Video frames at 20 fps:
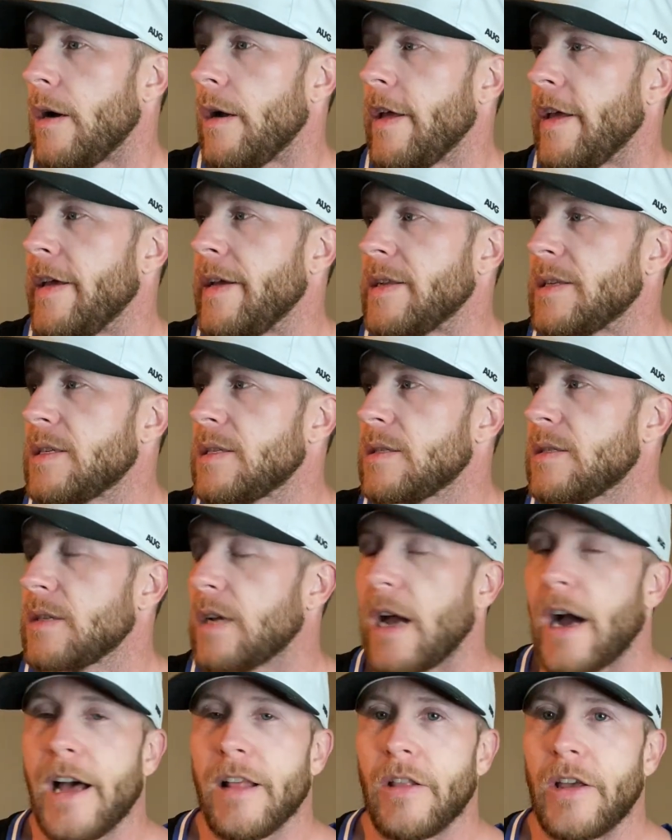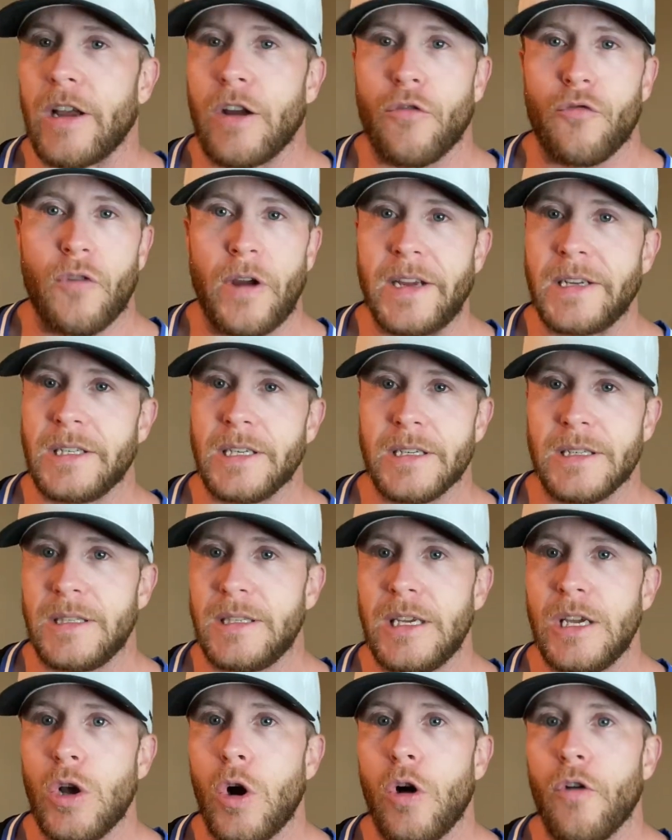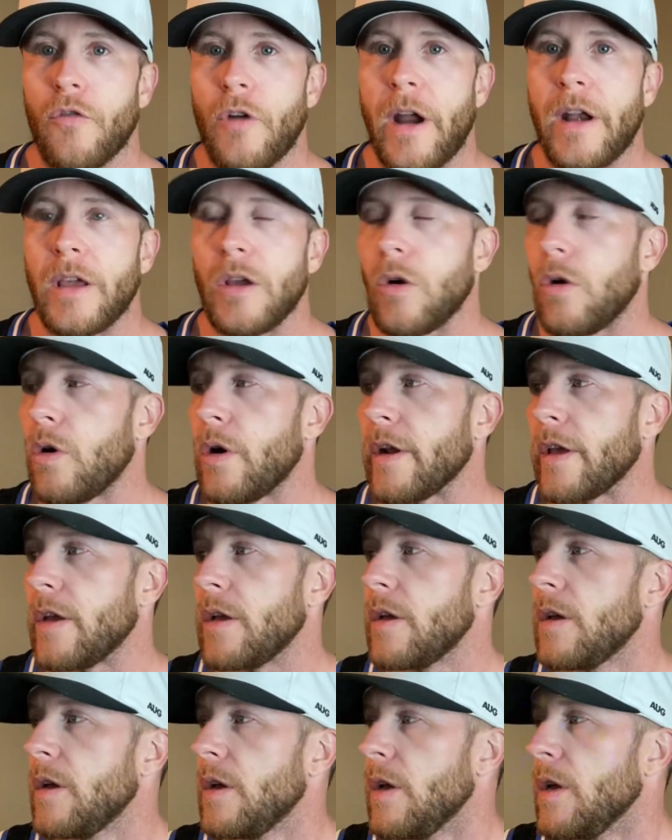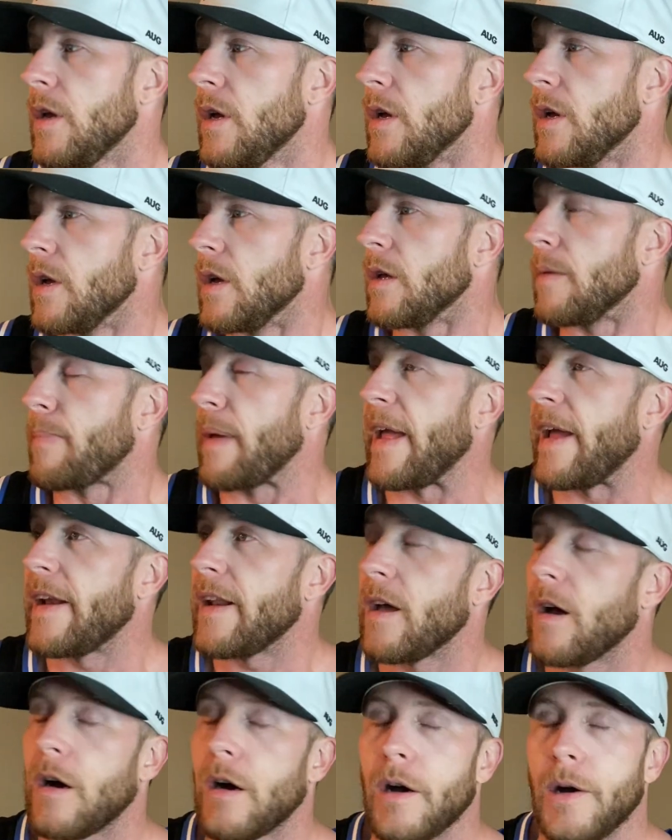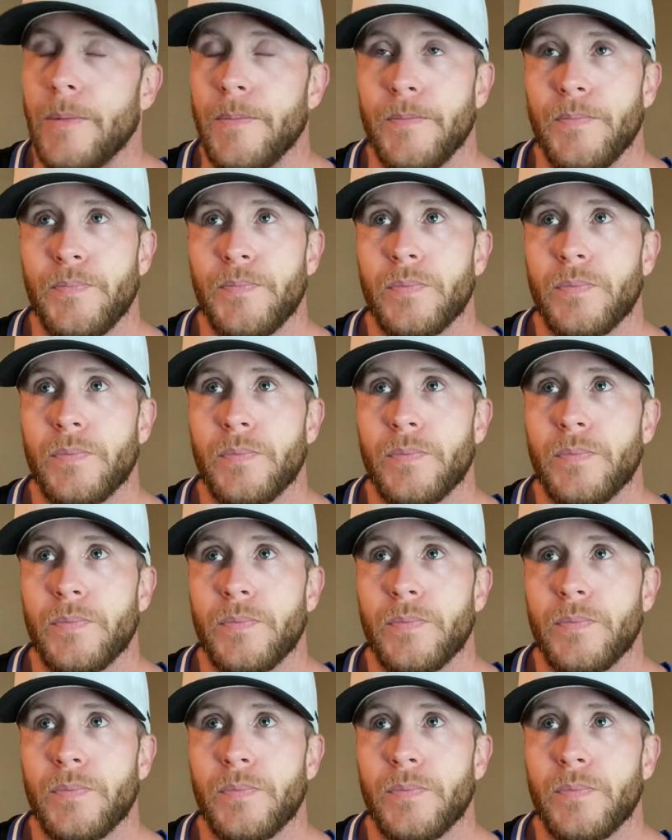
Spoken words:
It's got like a racing seat already on it. Pecco